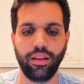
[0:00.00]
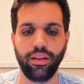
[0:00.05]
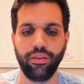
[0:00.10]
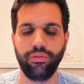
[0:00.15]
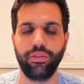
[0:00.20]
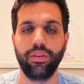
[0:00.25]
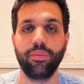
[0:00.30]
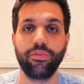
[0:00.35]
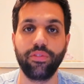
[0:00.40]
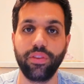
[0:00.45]

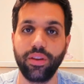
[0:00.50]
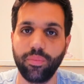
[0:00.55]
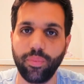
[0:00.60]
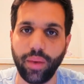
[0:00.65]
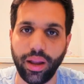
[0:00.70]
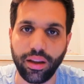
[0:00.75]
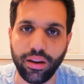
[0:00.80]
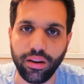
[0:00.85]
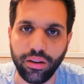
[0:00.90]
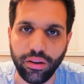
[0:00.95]
give them
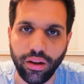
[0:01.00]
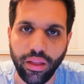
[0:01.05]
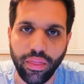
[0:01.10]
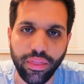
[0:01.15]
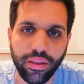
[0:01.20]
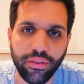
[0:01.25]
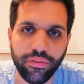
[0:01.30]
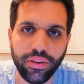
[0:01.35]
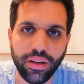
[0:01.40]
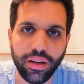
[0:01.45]
feedback here
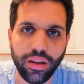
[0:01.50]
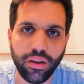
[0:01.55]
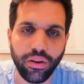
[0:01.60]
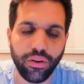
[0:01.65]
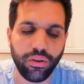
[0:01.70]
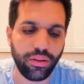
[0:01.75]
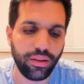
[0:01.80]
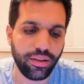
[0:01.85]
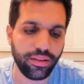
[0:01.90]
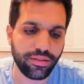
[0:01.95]
in the video,
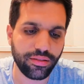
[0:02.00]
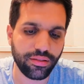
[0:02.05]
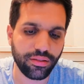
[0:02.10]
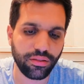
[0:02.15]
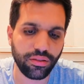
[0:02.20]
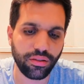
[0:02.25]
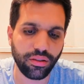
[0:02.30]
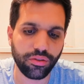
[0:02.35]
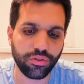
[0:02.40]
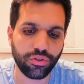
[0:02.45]
listen
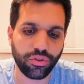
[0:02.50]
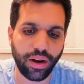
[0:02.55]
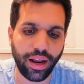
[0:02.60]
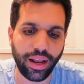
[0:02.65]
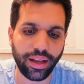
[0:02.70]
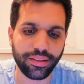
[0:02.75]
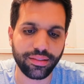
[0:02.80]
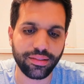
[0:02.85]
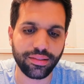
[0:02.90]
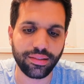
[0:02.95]
to the
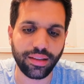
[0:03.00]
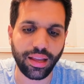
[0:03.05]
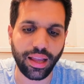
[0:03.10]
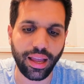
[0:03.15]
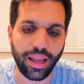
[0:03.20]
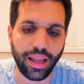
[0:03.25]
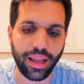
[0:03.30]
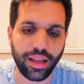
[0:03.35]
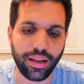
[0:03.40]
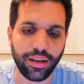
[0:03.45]
tracks,
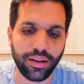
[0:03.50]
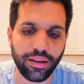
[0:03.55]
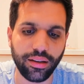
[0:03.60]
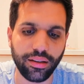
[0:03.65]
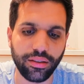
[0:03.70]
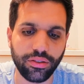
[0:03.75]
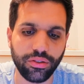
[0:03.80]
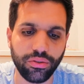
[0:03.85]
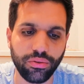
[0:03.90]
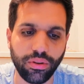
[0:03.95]

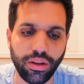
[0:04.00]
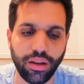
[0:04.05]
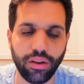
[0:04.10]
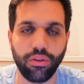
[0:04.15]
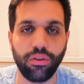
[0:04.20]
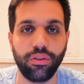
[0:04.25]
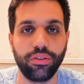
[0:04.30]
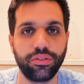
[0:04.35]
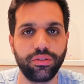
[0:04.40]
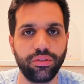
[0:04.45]
and you can
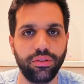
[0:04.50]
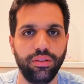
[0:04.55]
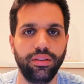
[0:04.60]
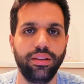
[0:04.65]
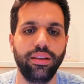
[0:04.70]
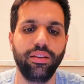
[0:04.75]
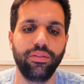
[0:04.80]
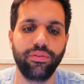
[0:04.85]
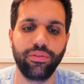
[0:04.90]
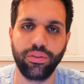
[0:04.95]
also
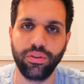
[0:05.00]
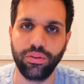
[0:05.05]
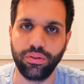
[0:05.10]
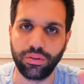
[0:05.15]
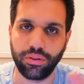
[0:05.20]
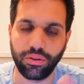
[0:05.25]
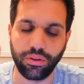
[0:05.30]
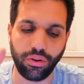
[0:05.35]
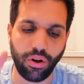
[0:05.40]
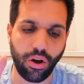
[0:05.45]
leave
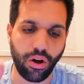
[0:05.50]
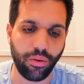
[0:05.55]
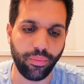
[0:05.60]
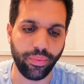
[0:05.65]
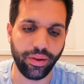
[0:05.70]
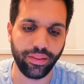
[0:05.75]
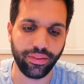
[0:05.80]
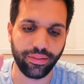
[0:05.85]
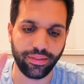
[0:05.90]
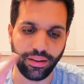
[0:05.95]
your
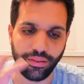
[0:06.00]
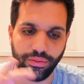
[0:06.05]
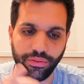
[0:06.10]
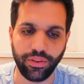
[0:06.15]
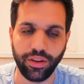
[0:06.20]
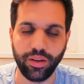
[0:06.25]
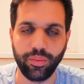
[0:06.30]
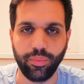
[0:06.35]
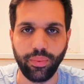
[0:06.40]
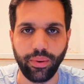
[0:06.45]
comments and
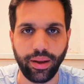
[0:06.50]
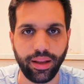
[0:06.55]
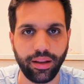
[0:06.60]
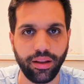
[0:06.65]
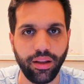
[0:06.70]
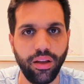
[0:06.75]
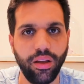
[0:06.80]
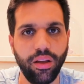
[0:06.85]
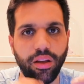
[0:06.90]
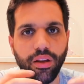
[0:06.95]
feedback
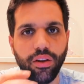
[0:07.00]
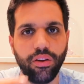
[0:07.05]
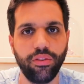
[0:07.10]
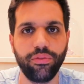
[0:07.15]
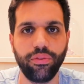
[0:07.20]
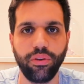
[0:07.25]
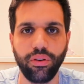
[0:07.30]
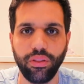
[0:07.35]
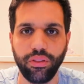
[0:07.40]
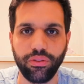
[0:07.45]

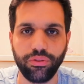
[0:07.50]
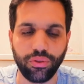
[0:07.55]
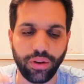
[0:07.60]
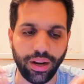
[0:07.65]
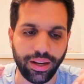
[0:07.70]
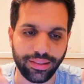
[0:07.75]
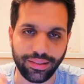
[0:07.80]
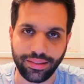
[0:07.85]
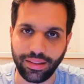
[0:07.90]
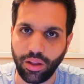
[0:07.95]
for the
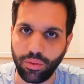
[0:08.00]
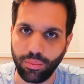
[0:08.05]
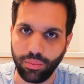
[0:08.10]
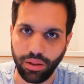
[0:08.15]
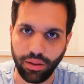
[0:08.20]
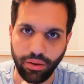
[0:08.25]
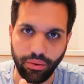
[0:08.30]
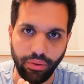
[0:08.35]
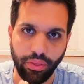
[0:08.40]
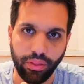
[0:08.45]
tracks down
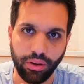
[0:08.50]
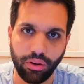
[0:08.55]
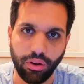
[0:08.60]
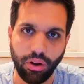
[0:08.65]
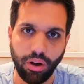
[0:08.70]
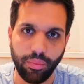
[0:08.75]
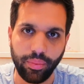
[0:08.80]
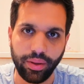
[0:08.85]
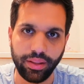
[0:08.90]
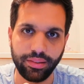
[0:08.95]
below in the
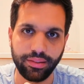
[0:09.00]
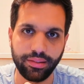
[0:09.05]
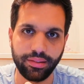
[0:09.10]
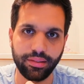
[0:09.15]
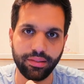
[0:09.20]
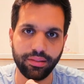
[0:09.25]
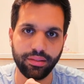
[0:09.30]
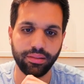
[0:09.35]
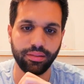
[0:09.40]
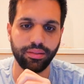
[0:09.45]

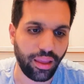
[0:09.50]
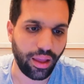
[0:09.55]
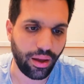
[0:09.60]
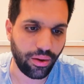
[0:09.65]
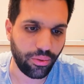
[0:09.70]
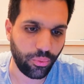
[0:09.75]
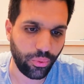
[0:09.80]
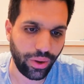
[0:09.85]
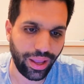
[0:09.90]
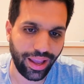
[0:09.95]
comments.
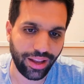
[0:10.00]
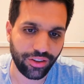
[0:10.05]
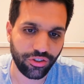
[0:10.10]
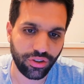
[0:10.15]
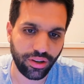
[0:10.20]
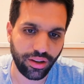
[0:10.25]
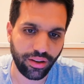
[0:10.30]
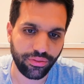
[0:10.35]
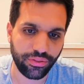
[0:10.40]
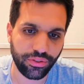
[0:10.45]
Yeah, we
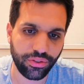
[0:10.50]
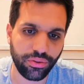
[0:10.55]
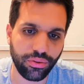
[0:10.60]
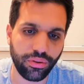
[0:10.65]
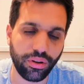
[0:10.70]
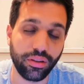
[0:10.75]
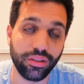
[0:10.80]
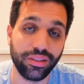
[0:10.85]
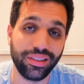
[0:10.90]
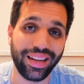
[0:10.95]
actually have
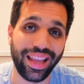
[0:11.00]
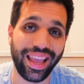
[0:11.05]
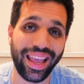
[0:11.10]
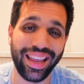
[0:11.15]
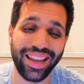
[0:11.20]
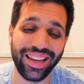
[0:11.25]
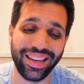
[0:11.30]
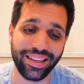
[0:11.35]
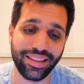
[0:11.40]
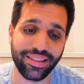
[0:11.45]

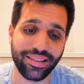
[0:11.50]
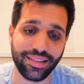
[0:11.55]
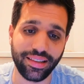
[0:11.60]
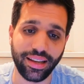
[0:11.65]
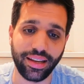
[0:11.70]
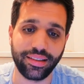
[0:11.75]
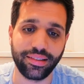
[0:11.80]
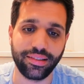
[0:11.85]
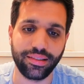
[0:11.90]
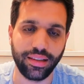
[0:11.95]

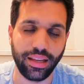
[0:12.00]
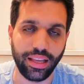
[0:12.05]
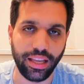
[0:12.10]
286